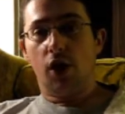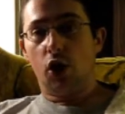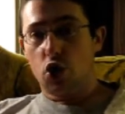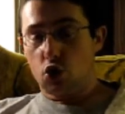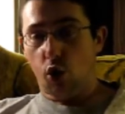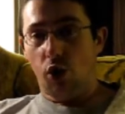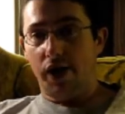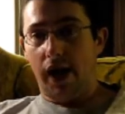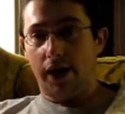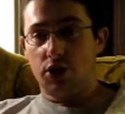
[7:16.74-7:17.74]
control
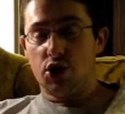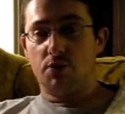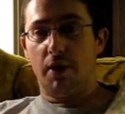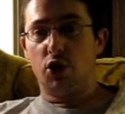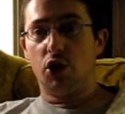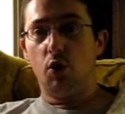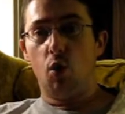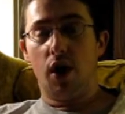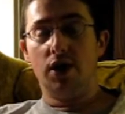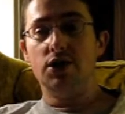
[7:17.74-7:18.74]
decks, especially
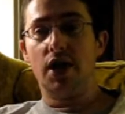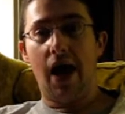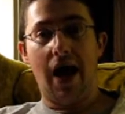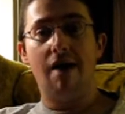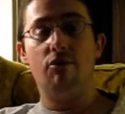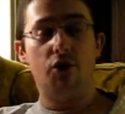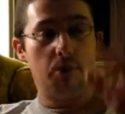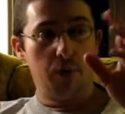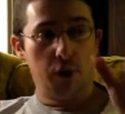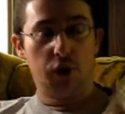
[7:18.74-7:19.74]
ones that have the
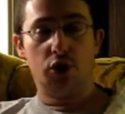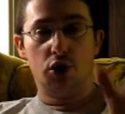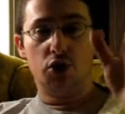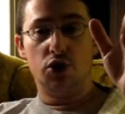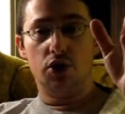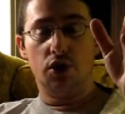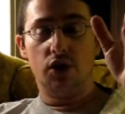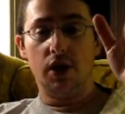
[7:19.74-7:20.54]
builders,